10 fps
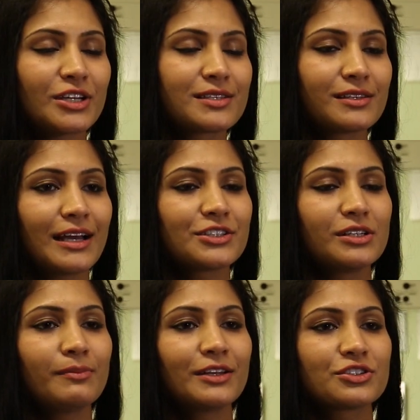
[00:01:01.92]
hasn't
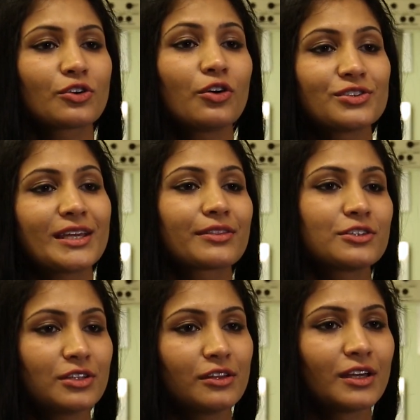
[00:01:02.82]
actually managed to contact the
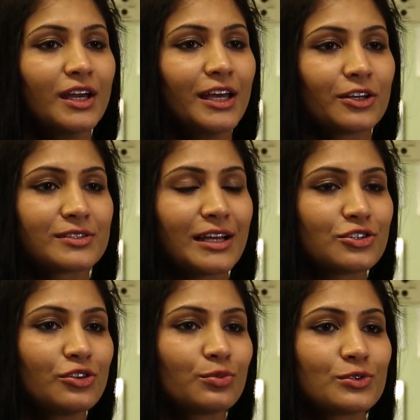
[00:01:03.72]
tooth, because that
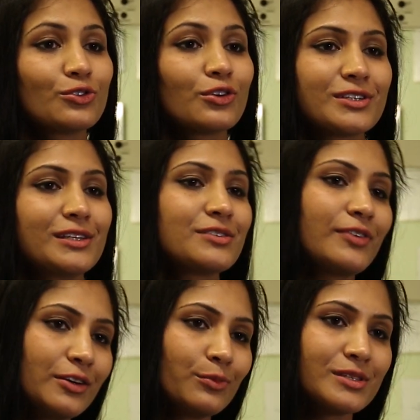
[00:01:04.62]
tooth was not in its
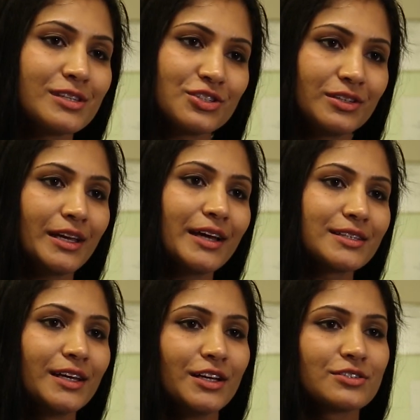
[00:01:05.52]
final position
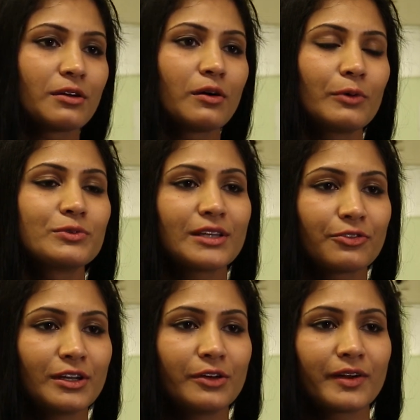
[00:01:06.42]
yet. So I would
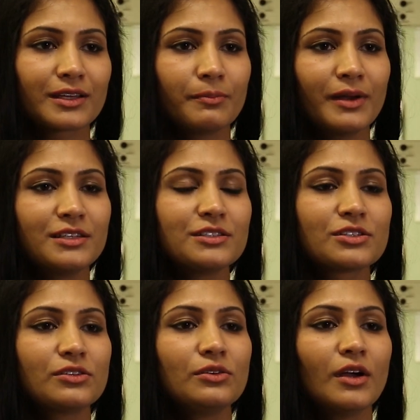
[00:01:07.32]
definitely recommend
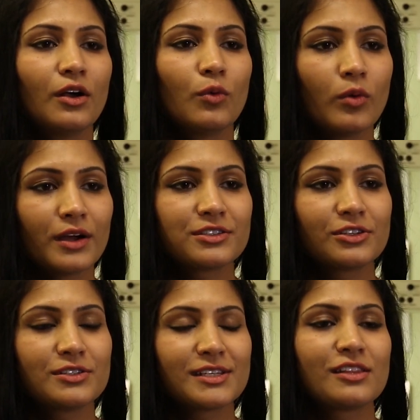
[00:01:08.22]
to
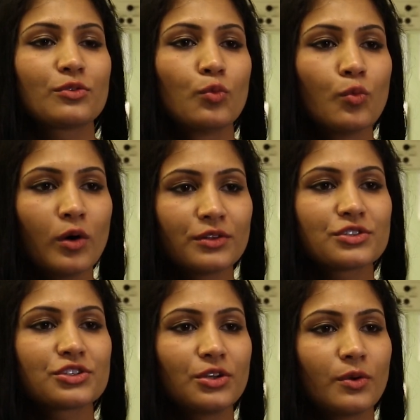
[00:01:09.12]
whiten your teeth
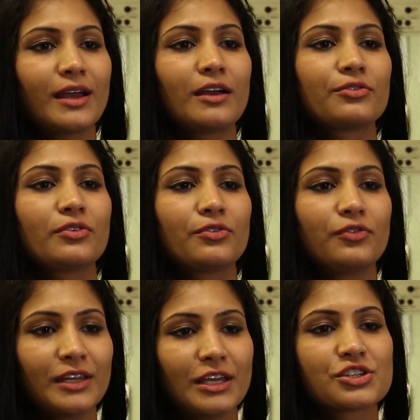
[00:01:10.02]
once you have
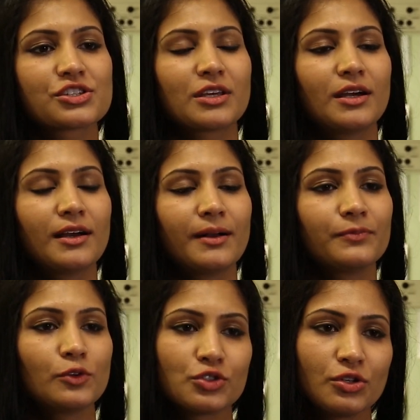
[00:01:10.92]
finished
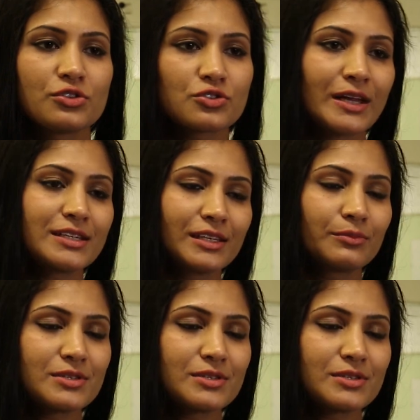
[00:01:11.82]
your tooth straightening